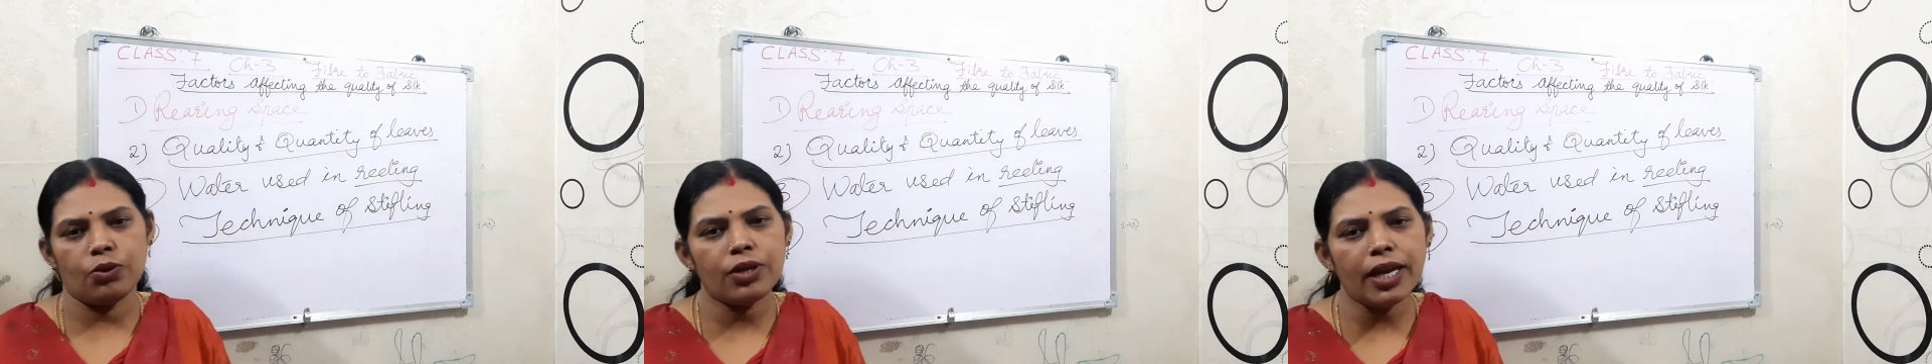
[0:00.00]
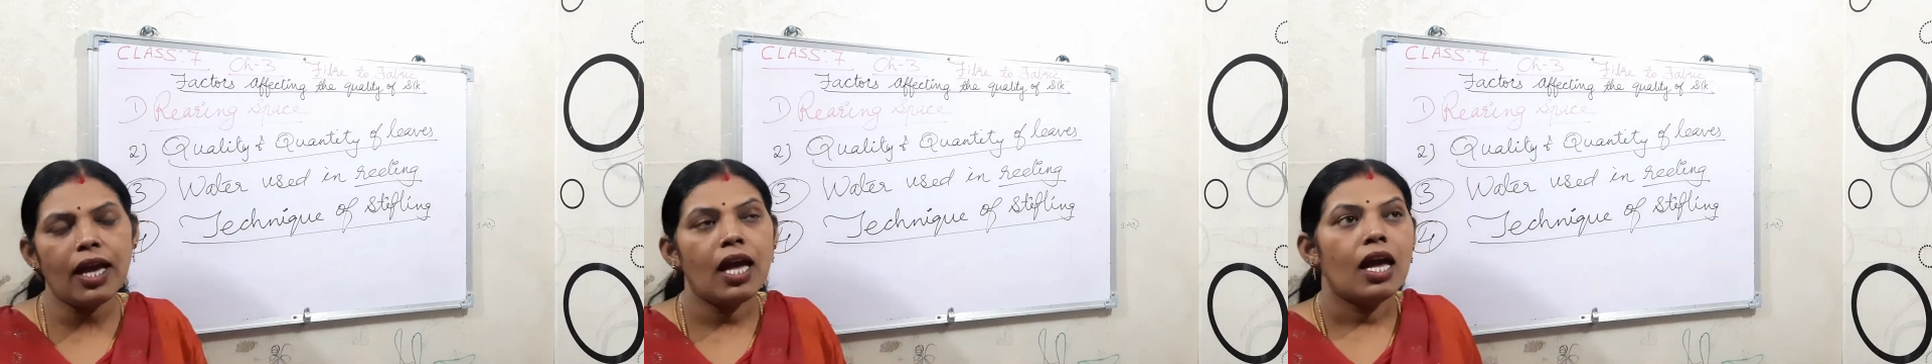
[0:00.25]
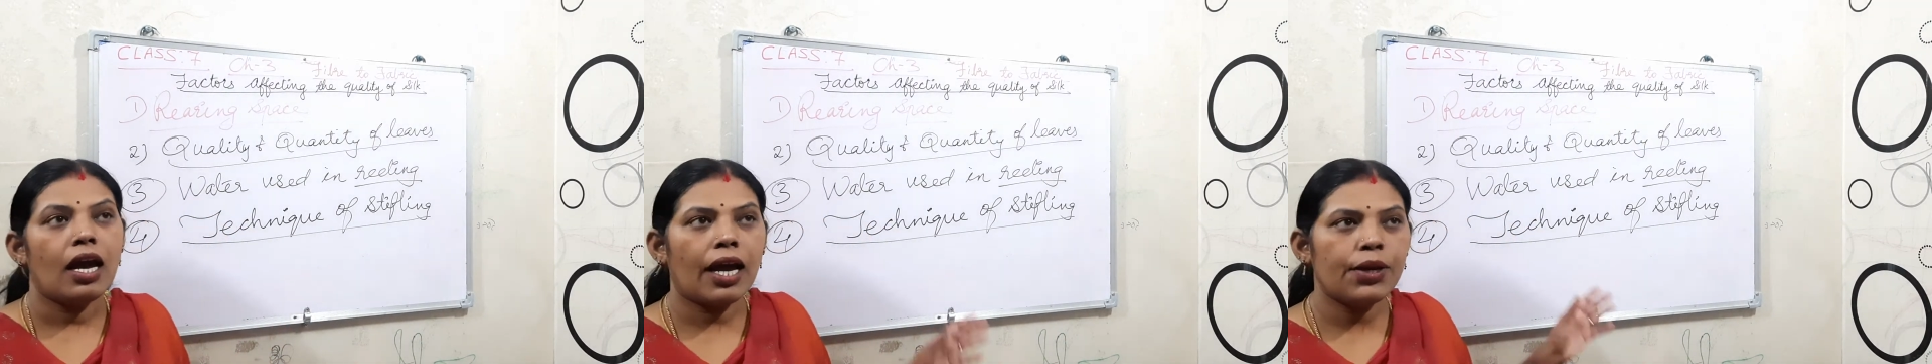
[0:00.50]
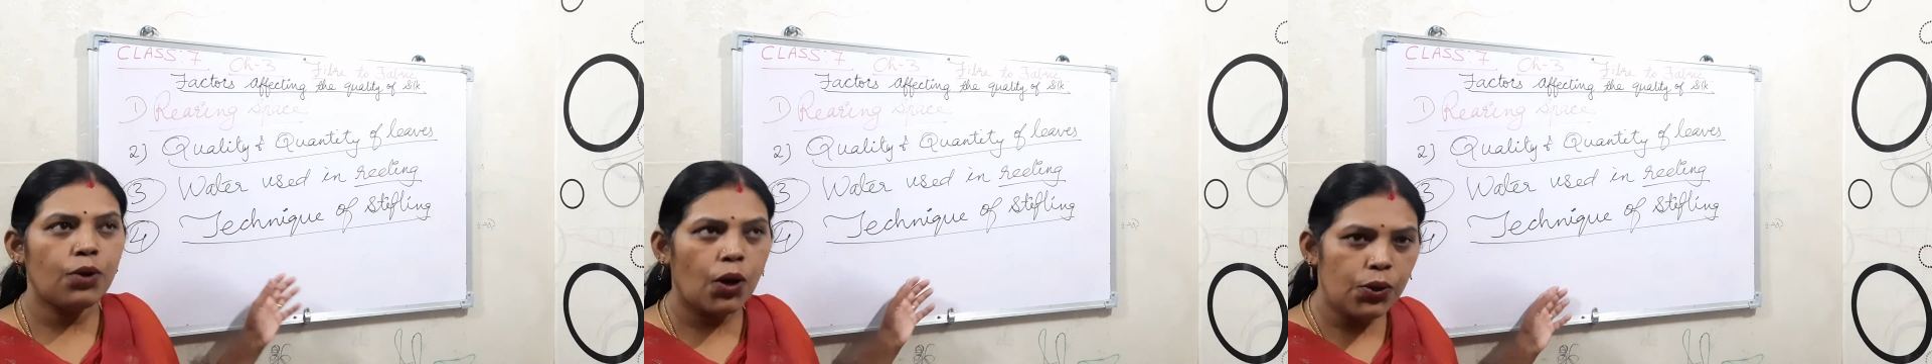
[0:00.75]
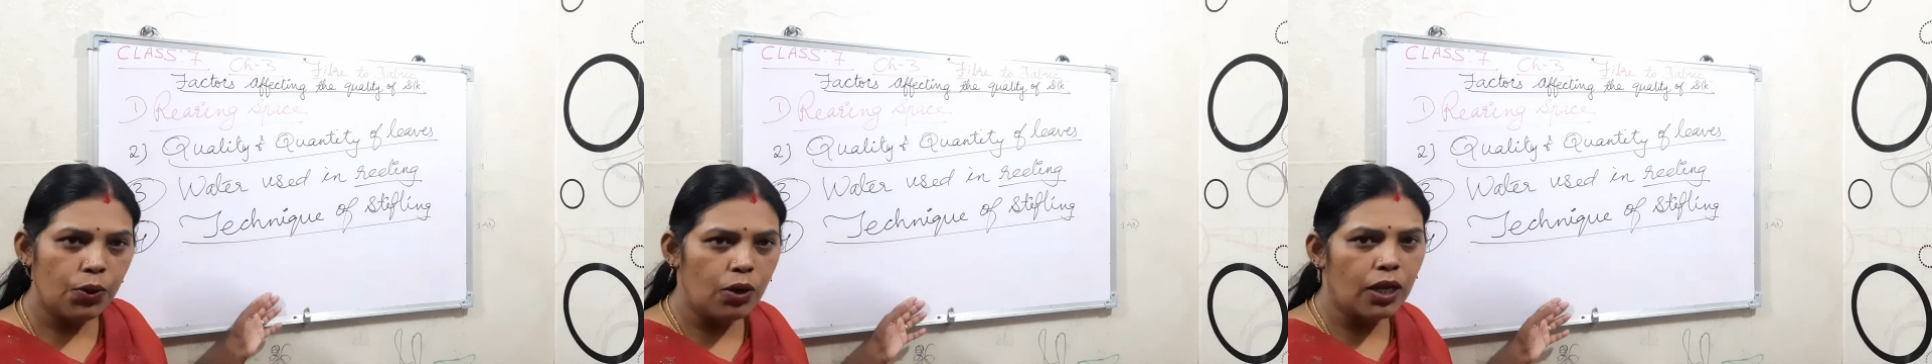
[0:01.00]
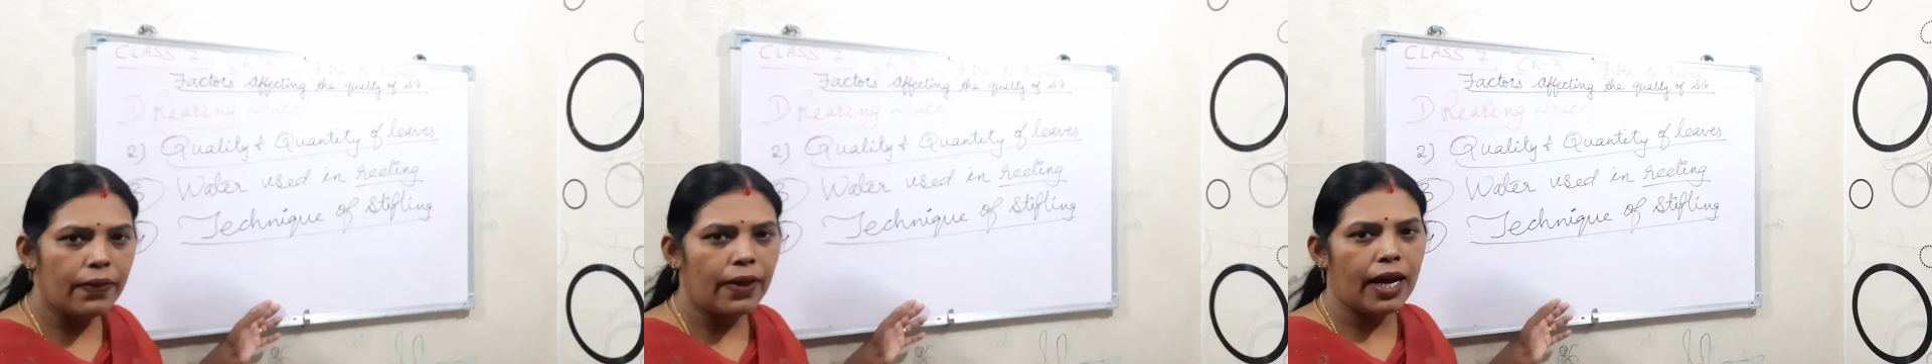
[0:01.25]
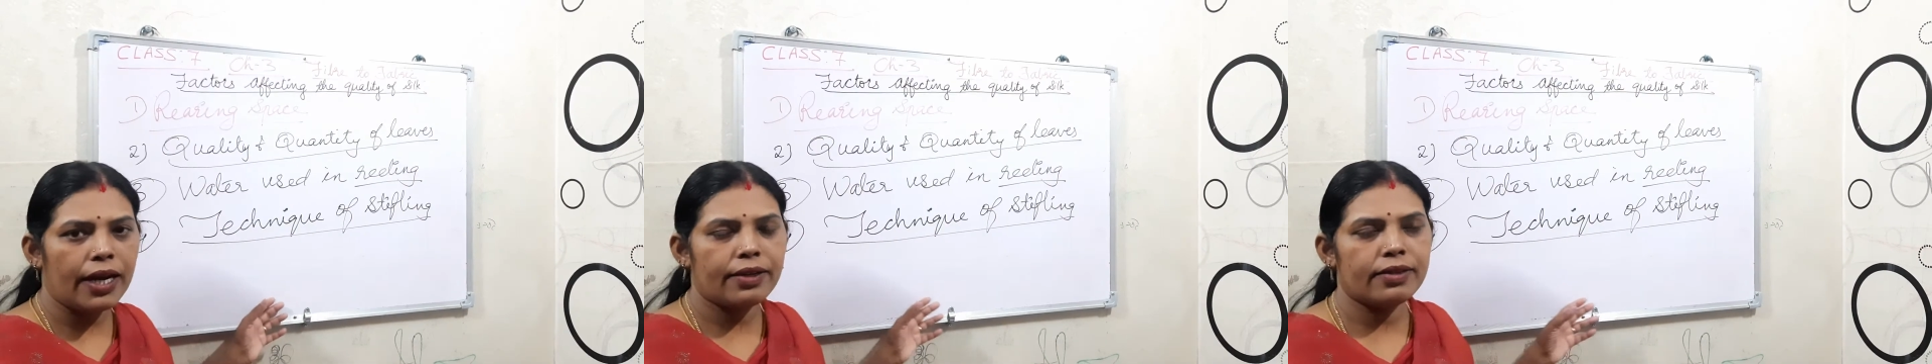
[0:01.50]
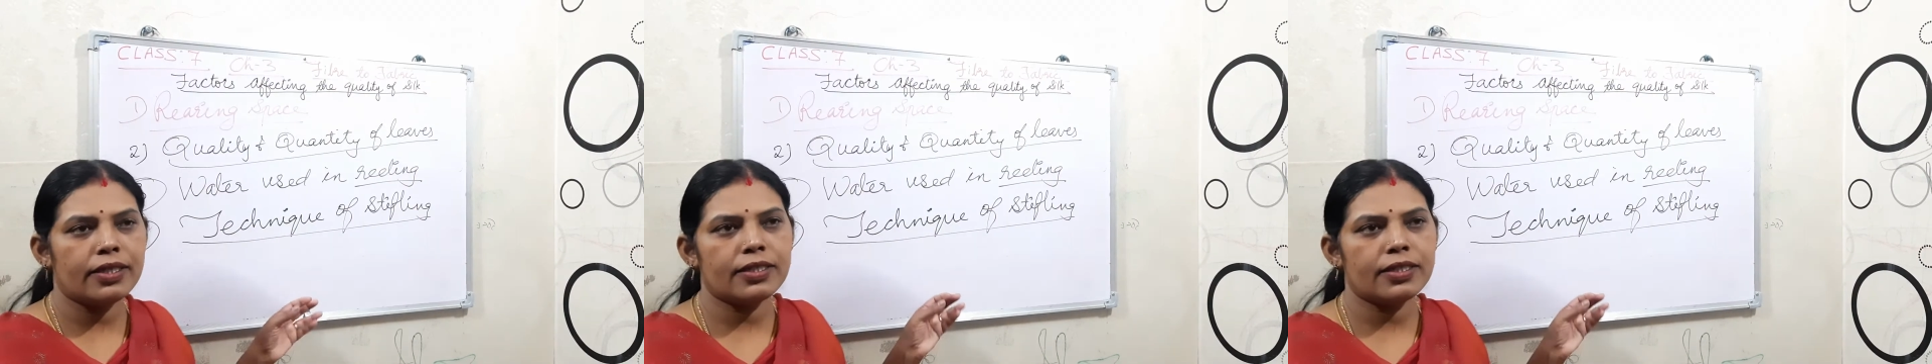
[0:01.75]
Okay, and not only that,